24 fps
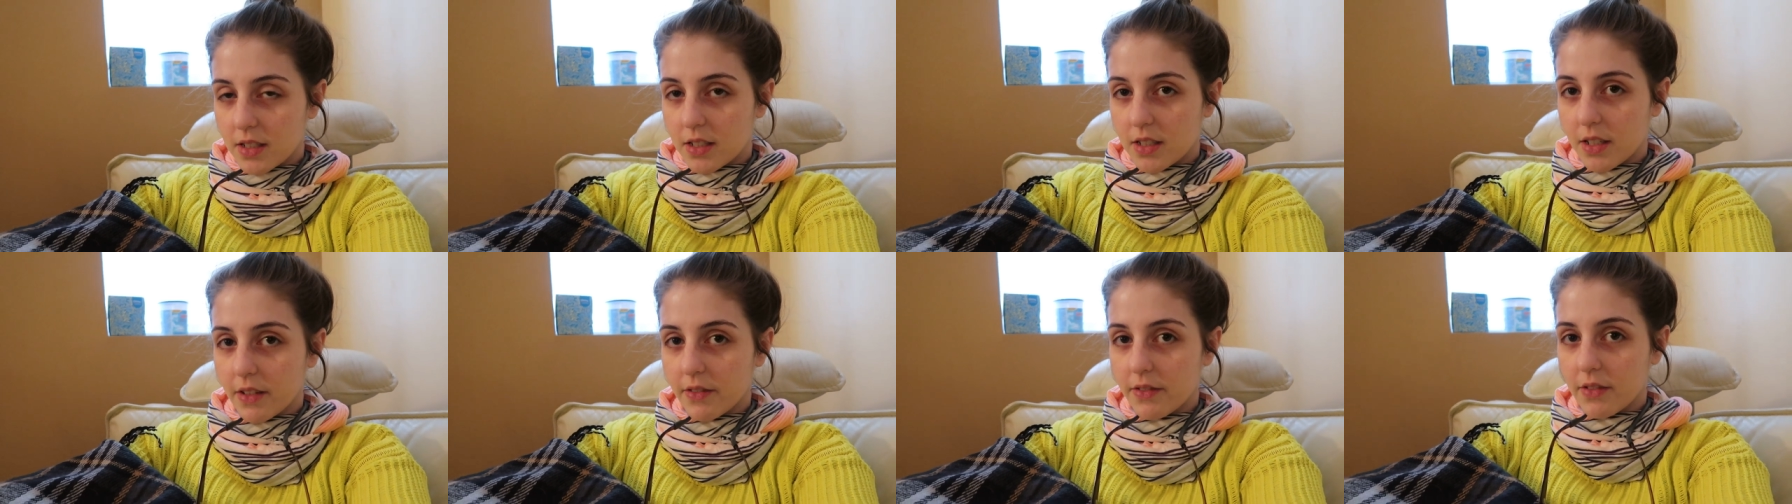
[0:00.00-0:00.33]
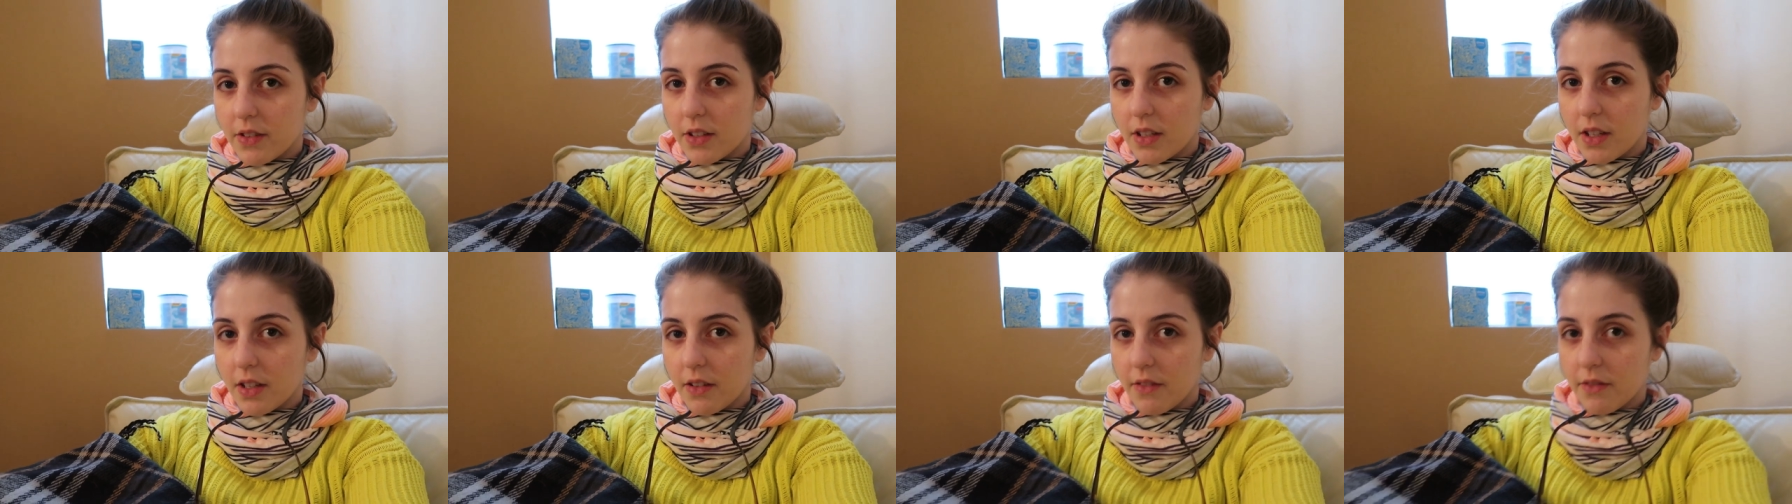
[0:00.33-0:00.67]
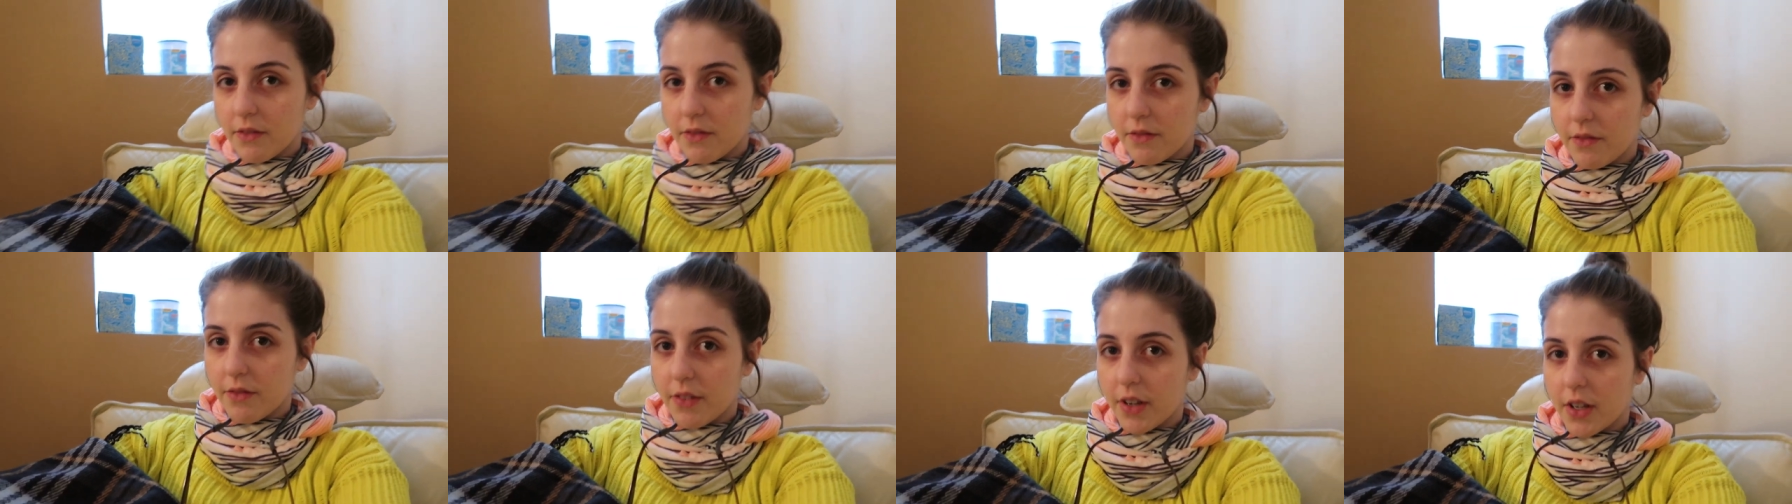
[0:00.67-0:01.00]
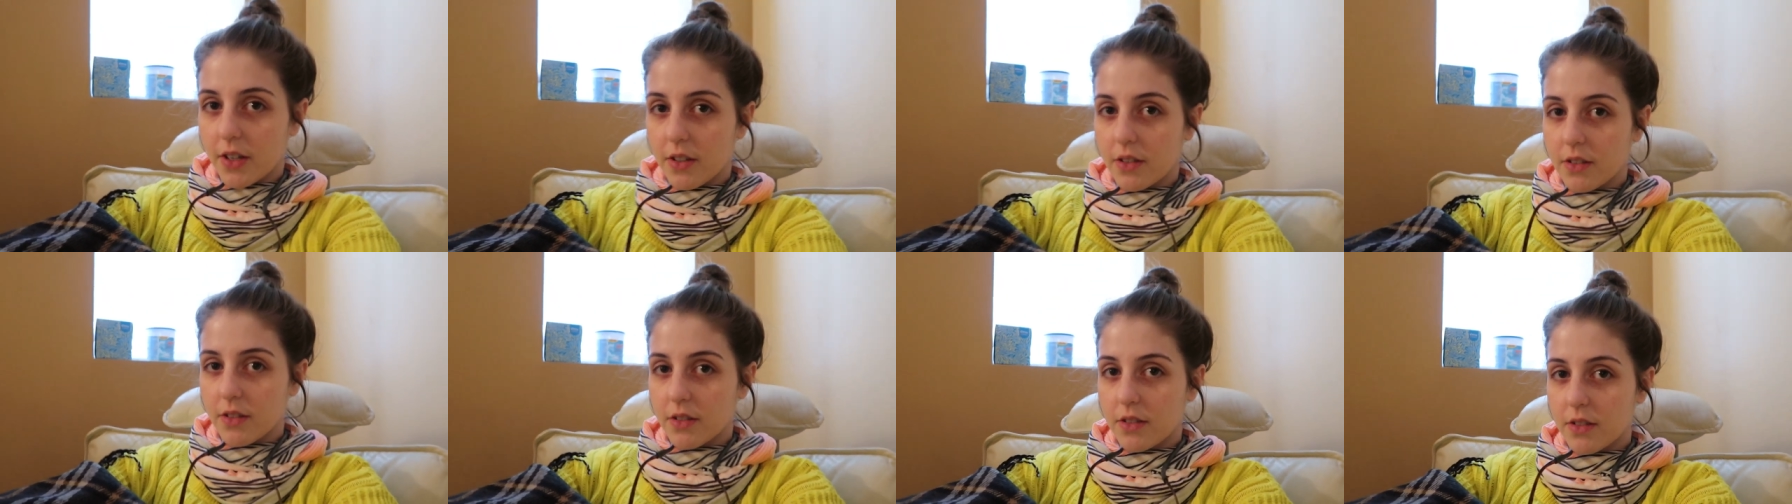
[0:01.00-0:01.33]
I definitely
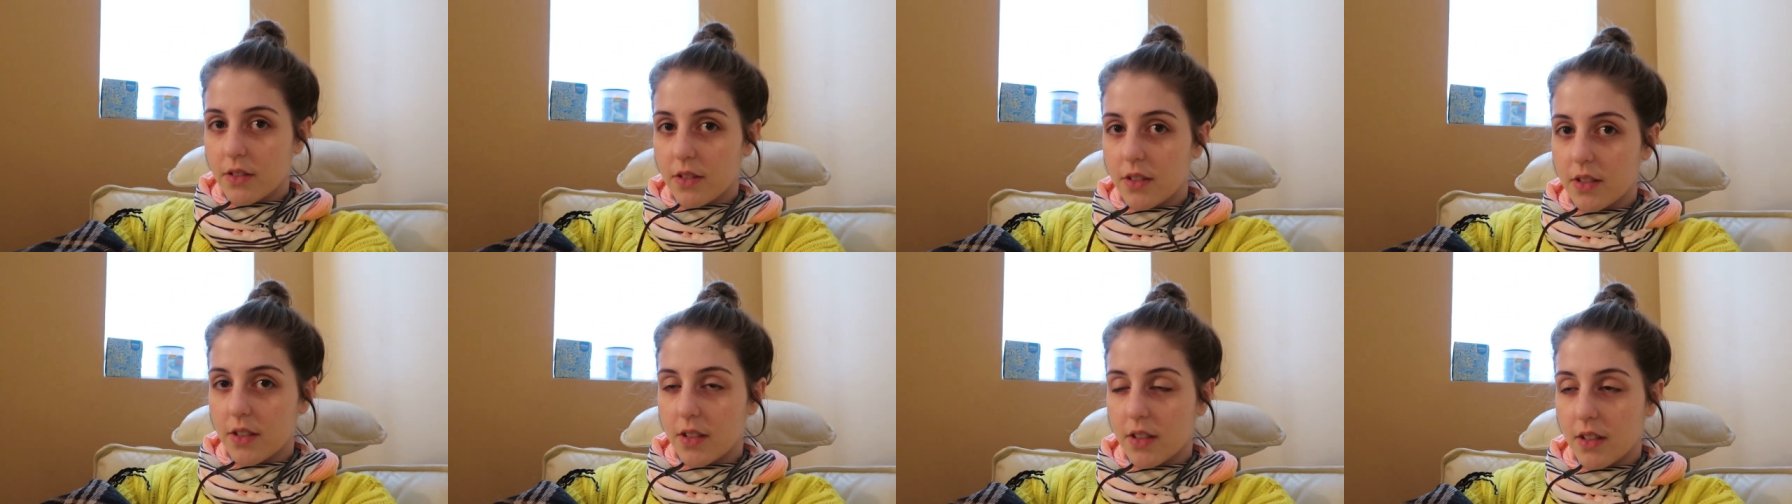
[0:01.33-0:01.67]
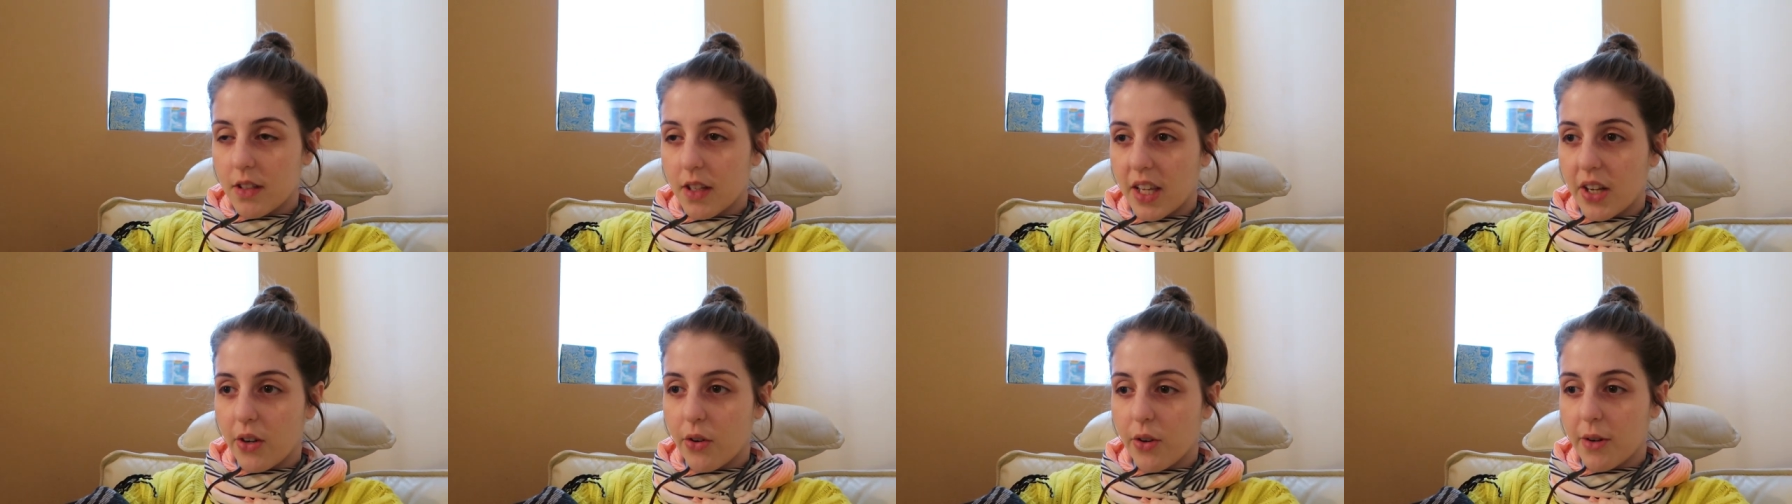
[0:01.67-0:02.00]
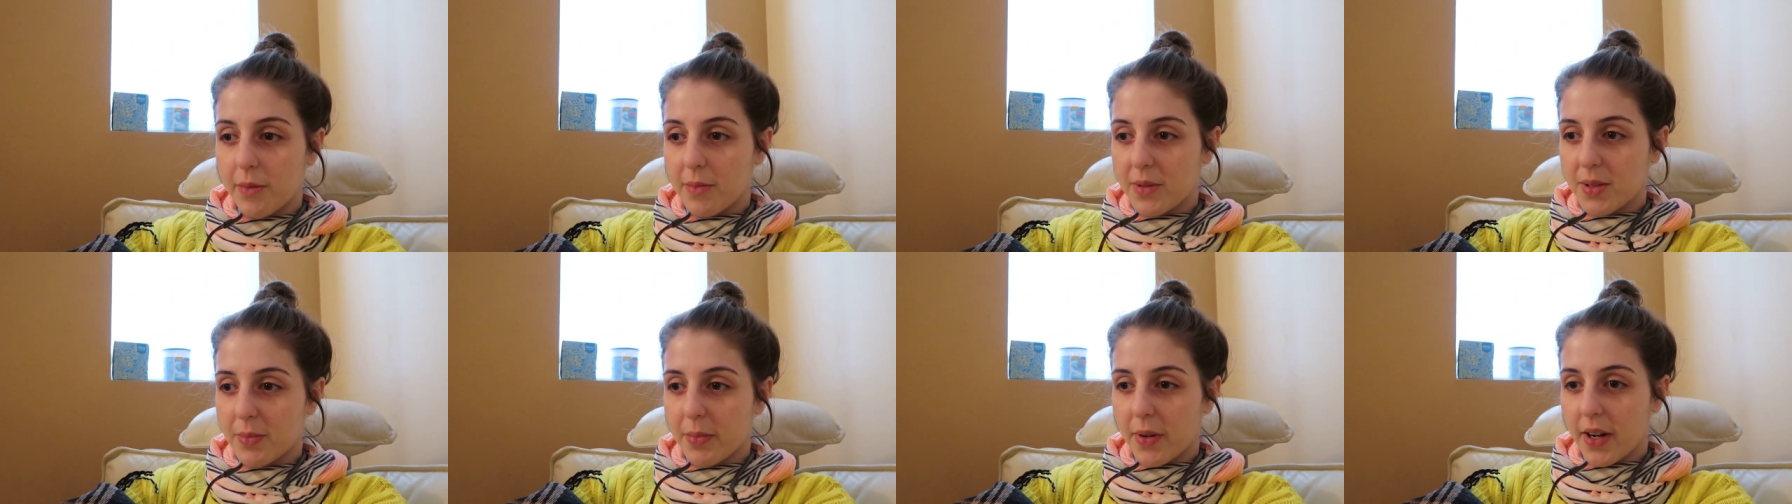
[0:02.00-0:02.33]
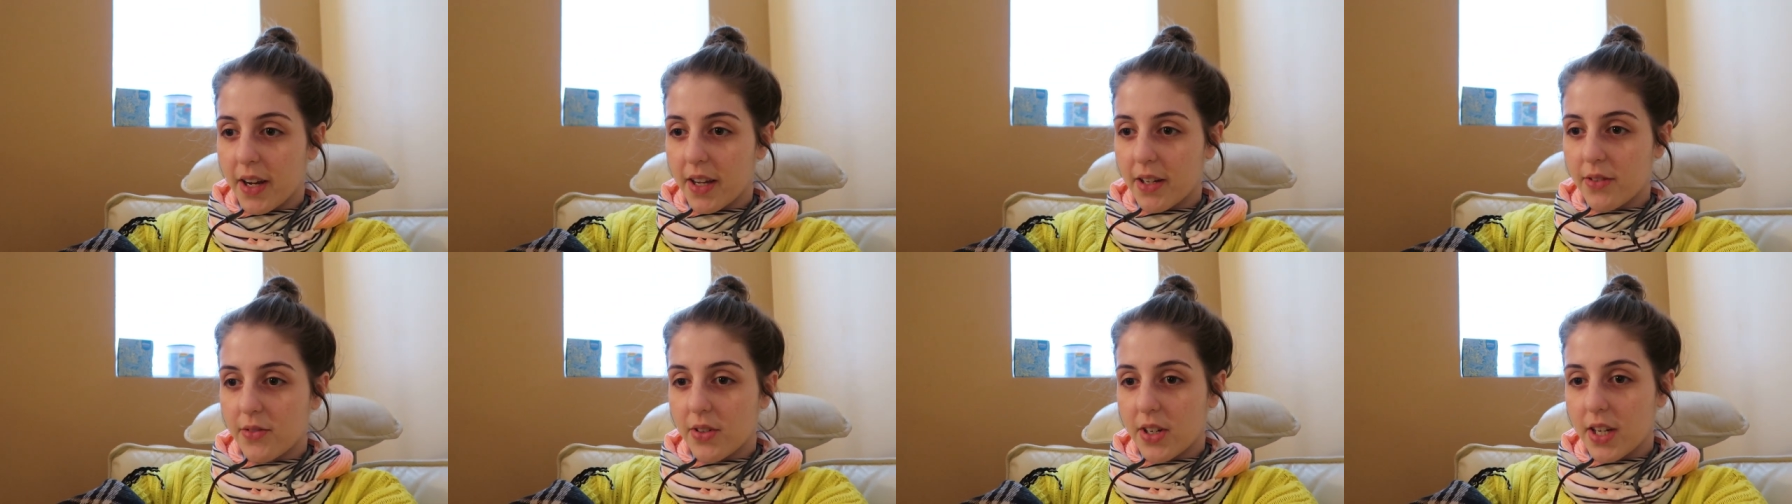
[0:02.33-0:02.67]
felt like corpse
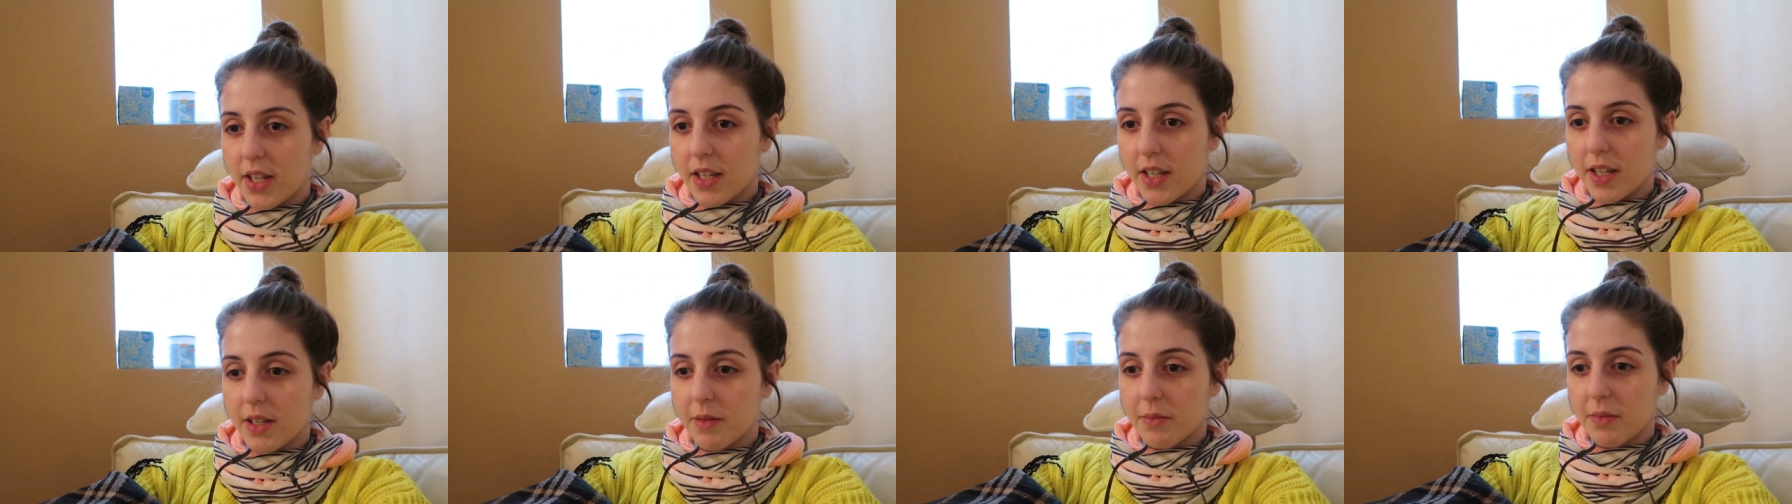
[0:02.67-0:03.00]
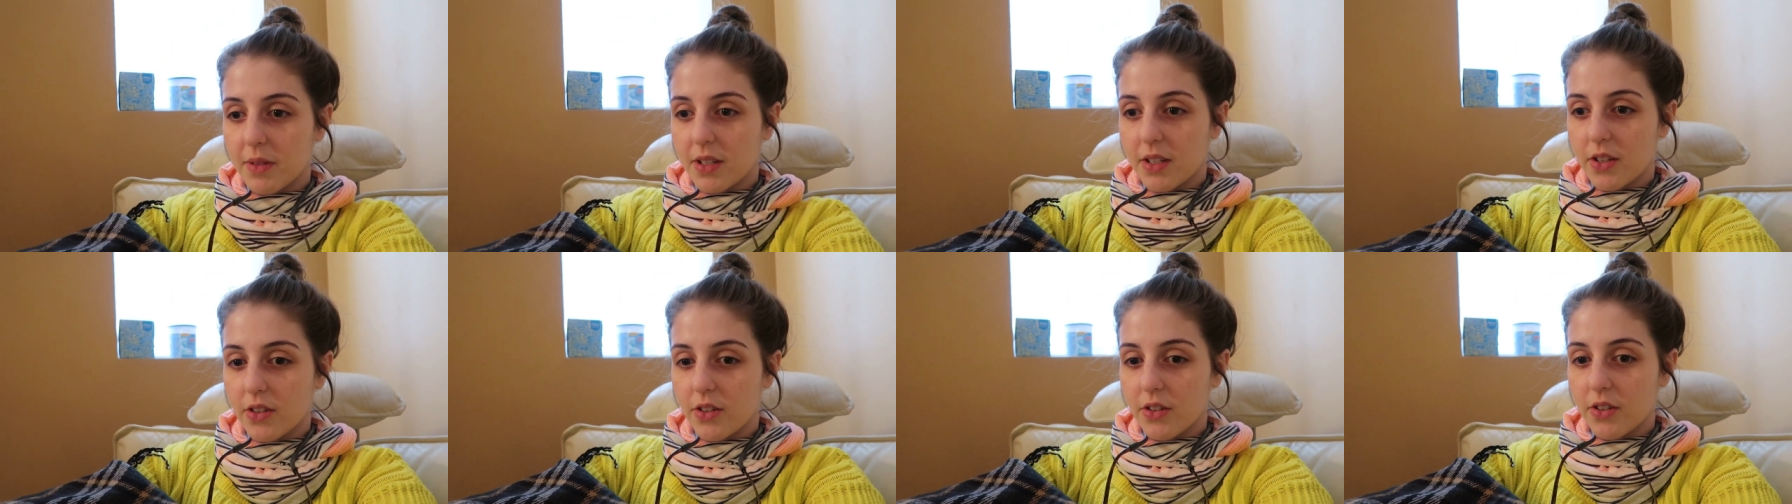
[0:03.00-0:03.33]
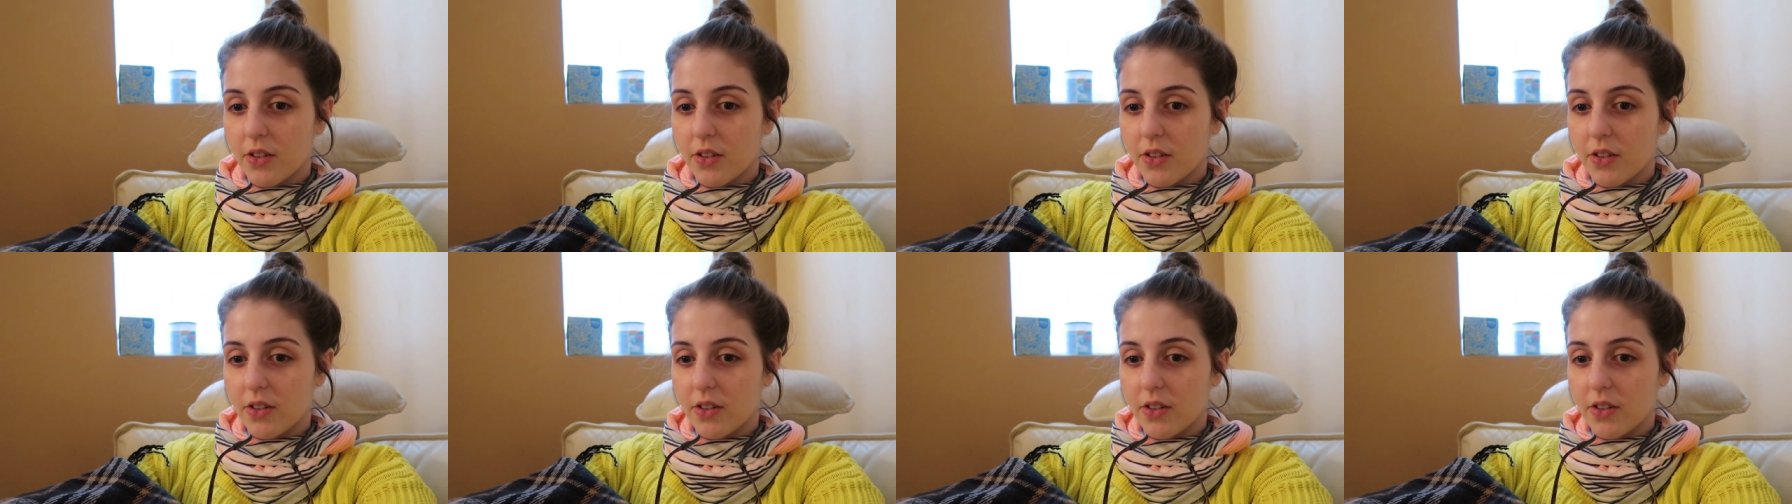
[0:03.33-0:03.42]
bride when I came in